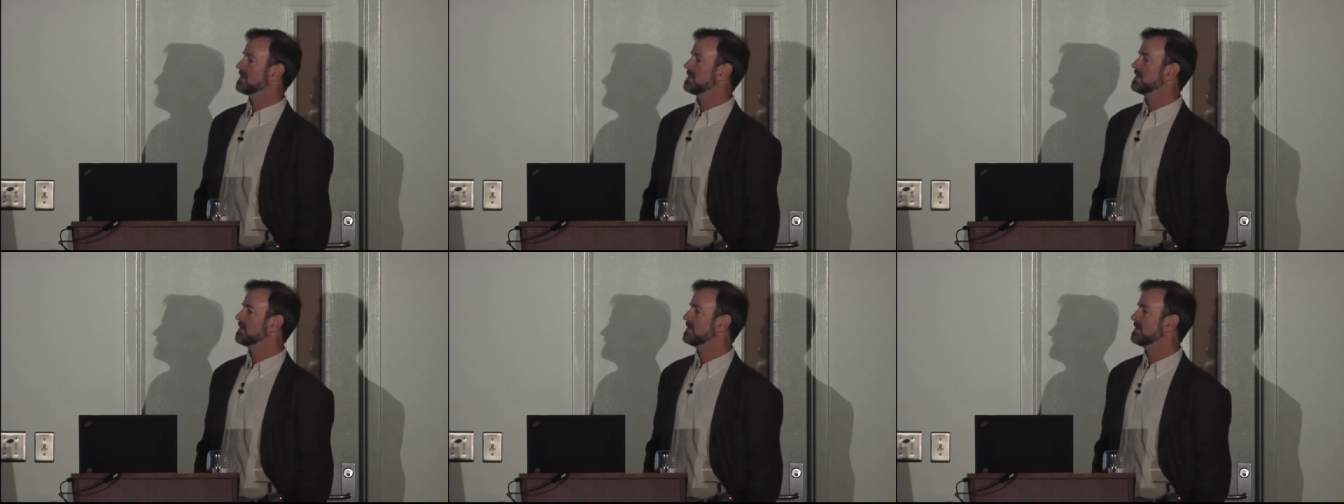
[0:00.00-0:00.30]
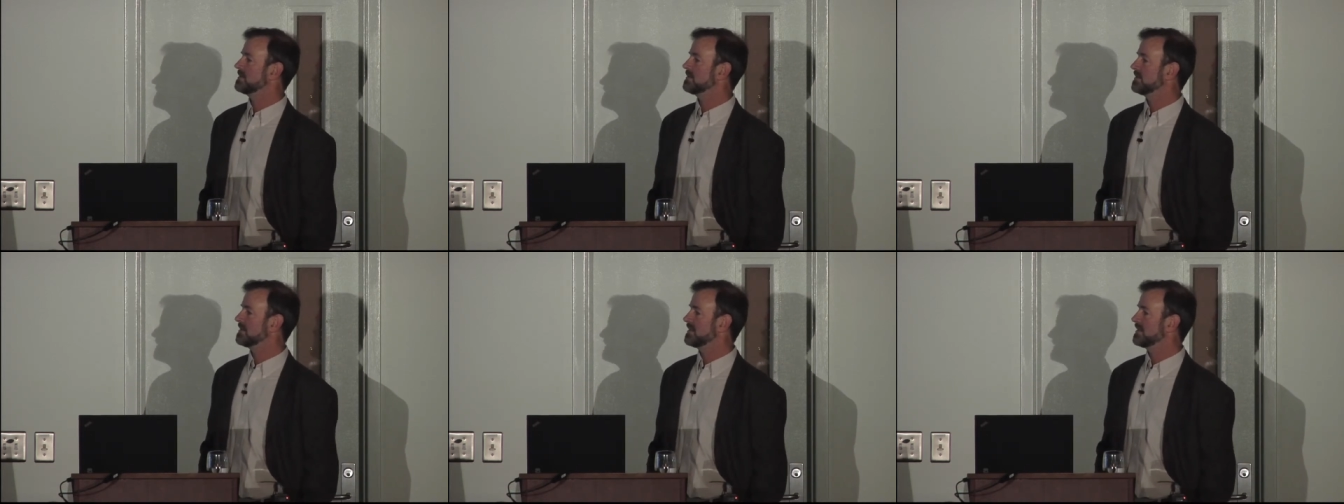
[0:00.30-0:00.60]

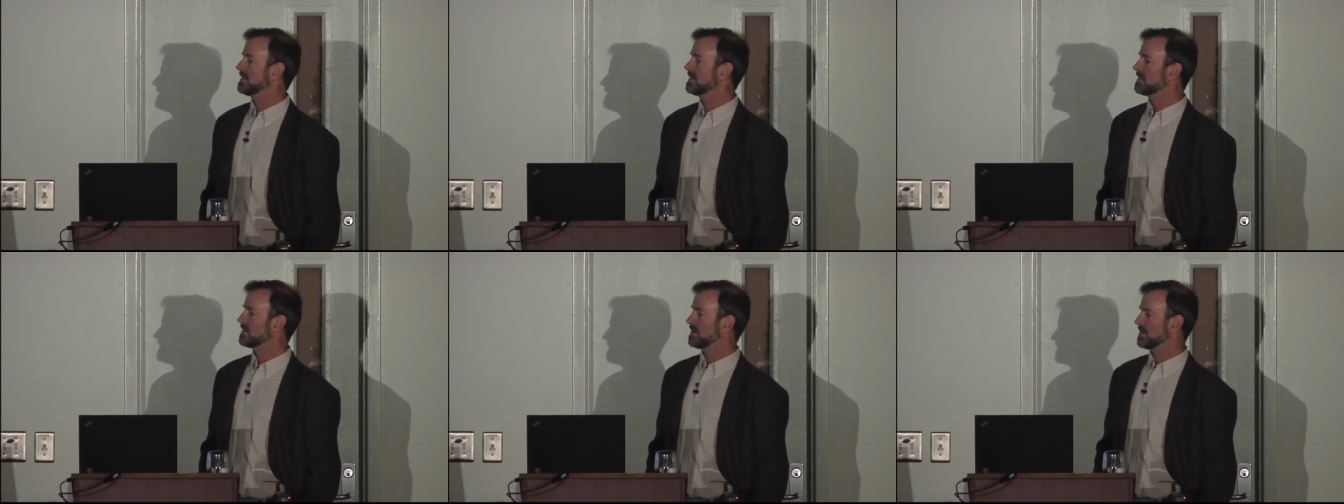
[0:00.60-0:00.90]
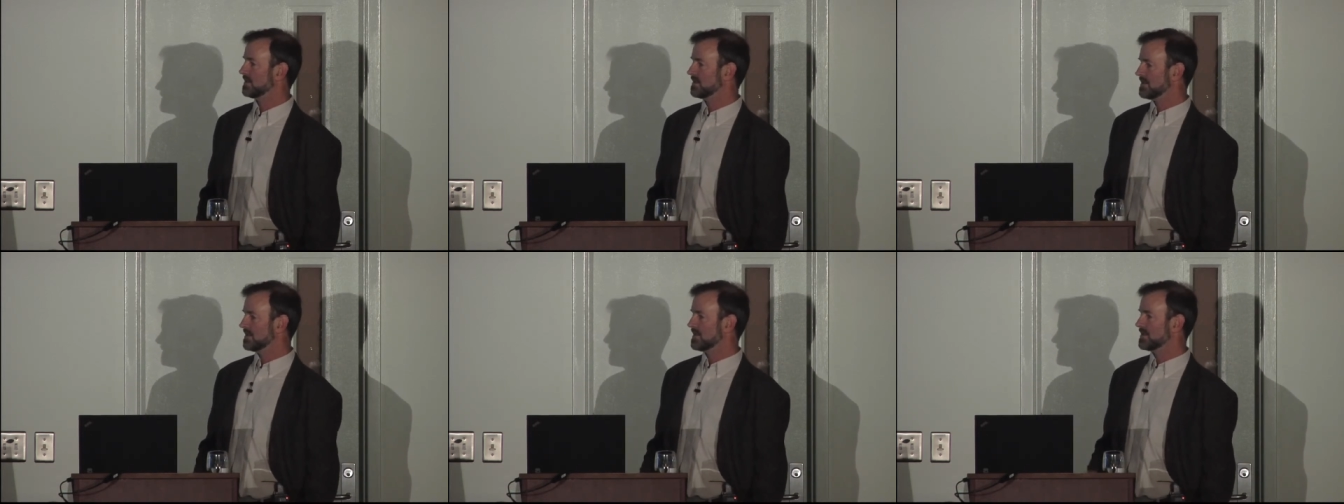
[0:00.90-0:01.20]
to
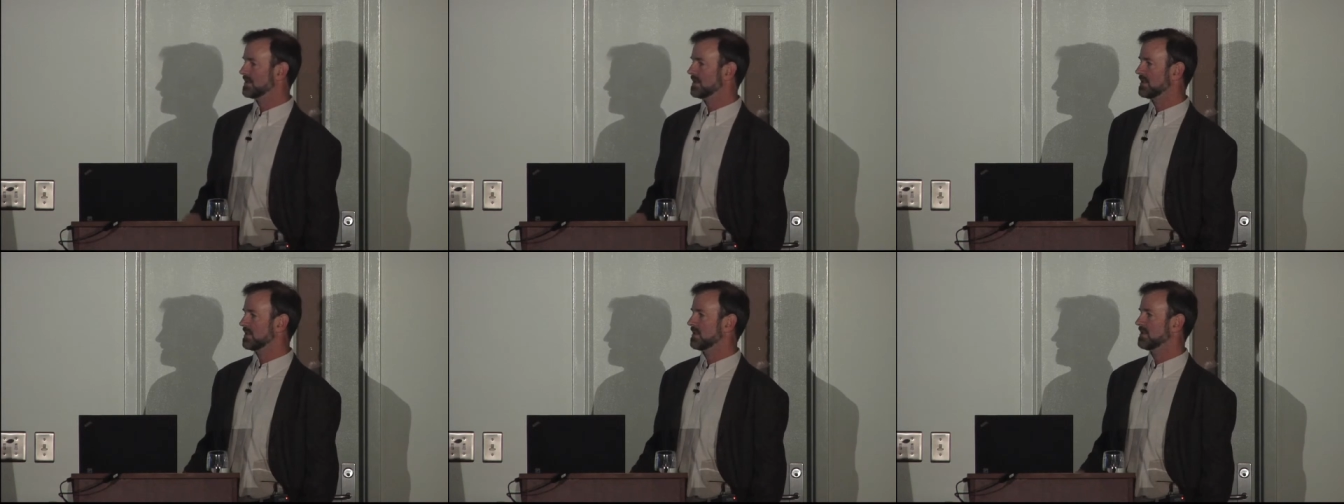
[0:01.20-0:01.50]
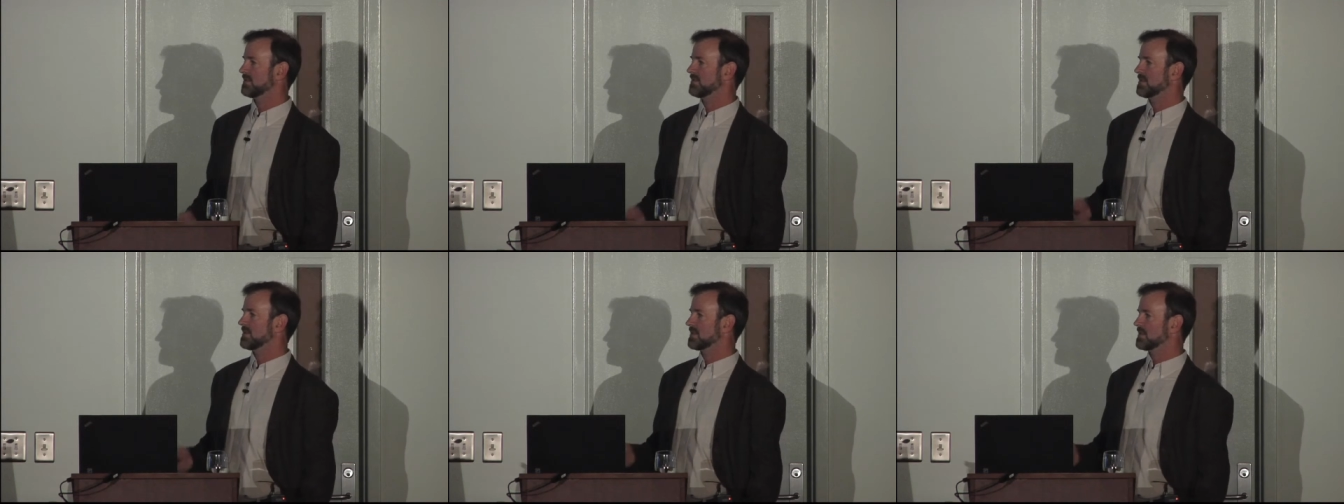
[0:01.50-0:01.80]
encourage the
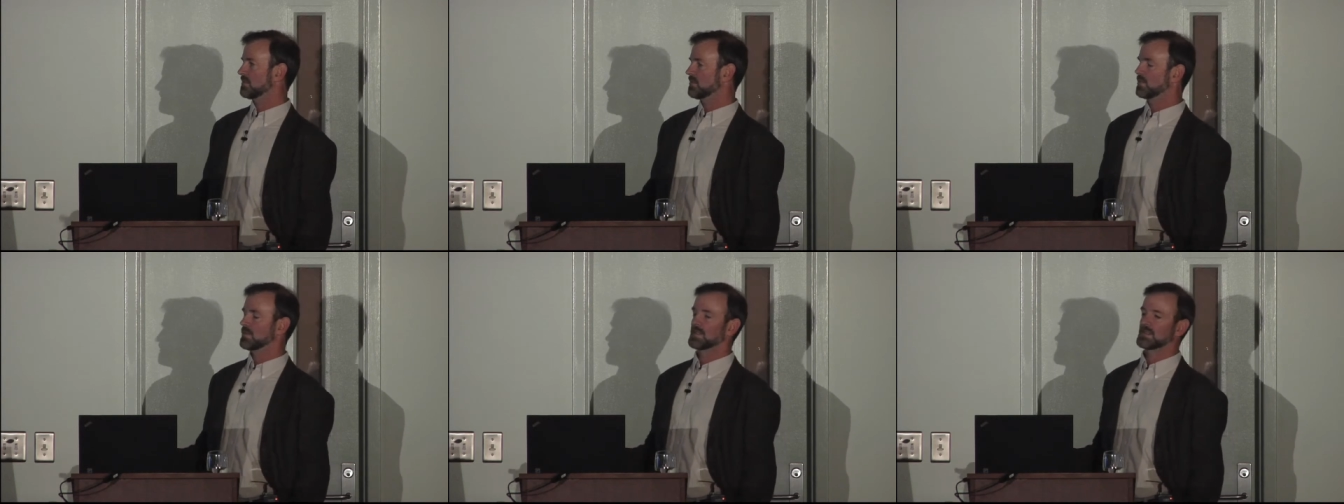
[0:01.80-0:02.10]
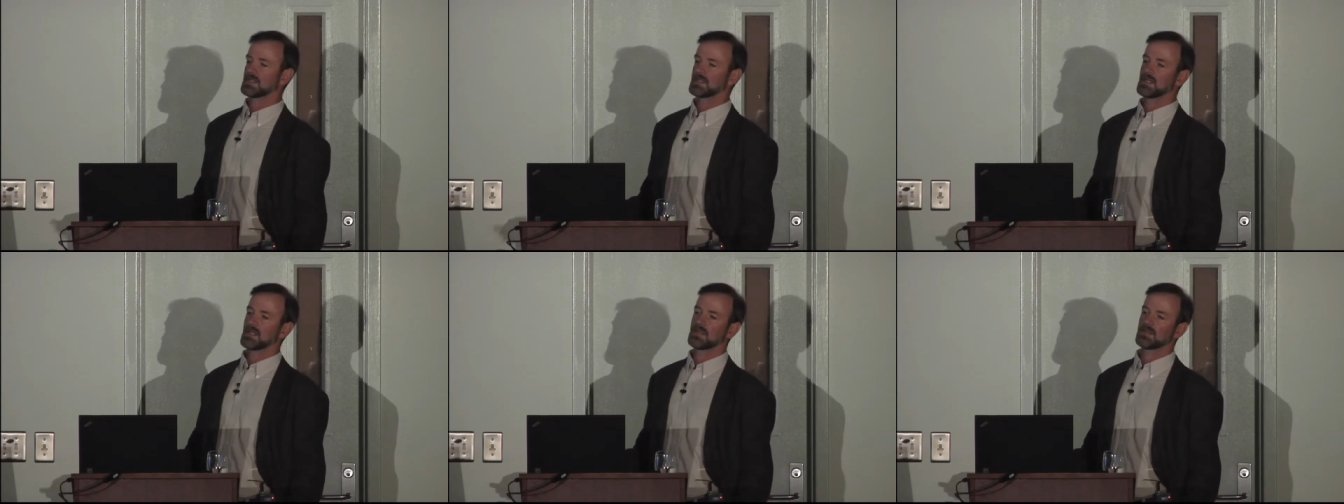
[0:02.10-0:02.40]
countries to
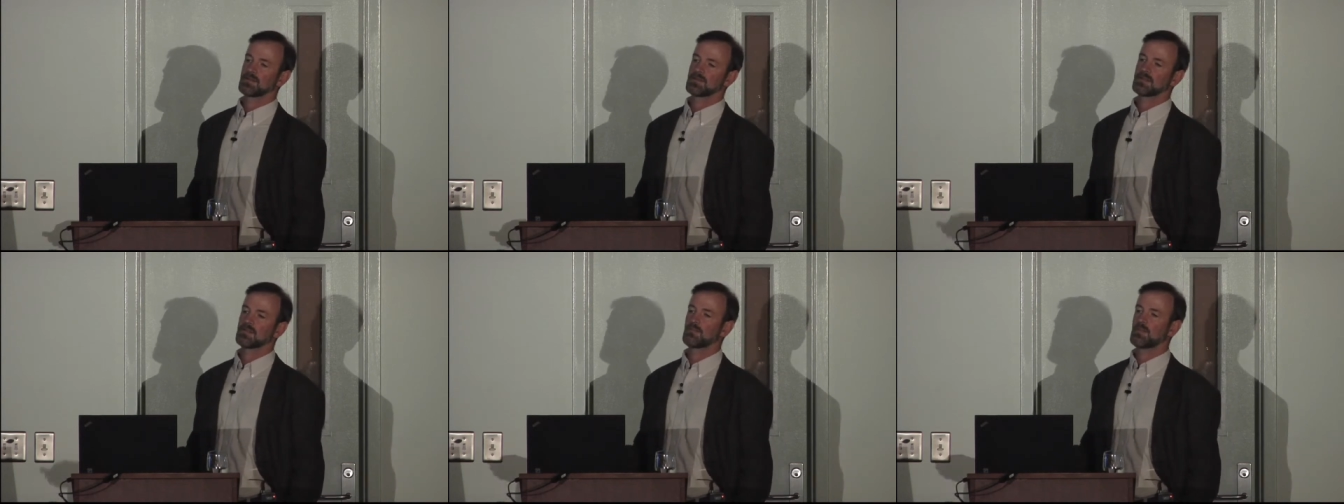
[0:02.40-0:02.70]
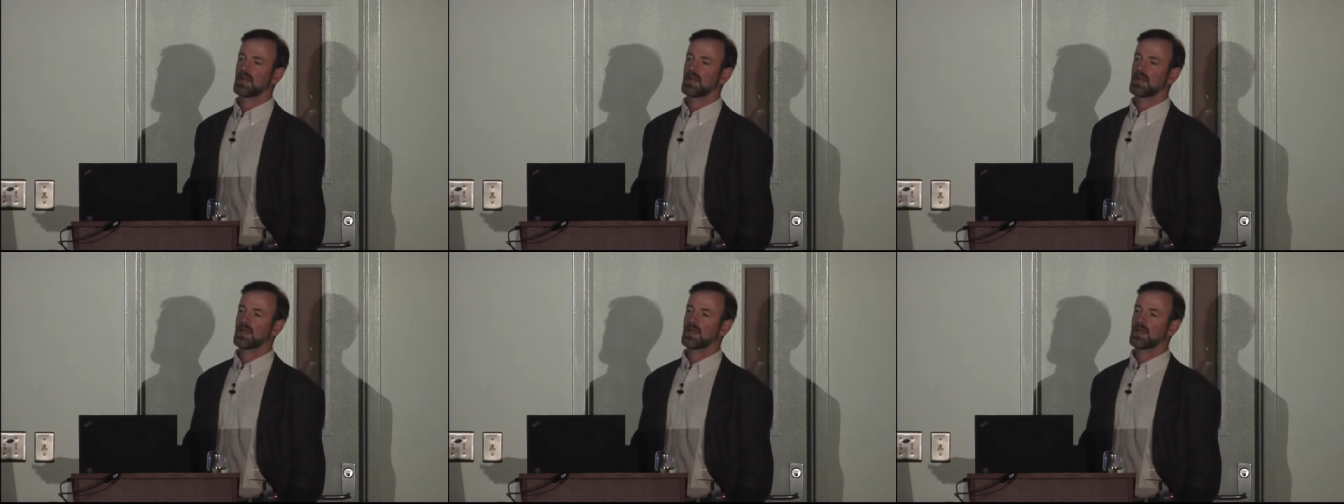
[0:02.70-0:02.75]
work together to